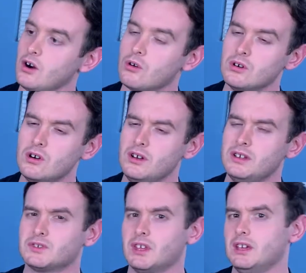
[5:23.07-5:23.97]
Horror
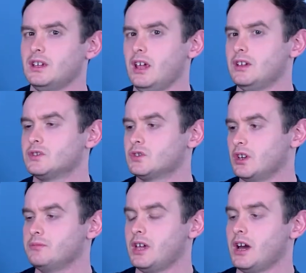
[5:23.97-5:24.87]
is like a
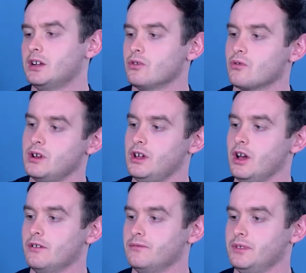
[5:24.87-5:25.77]
subcategory
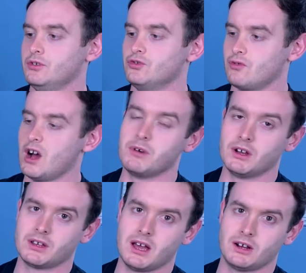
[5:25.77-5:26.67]
of the drama
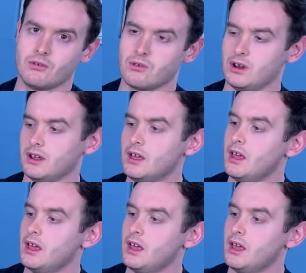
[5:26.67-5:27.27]
category,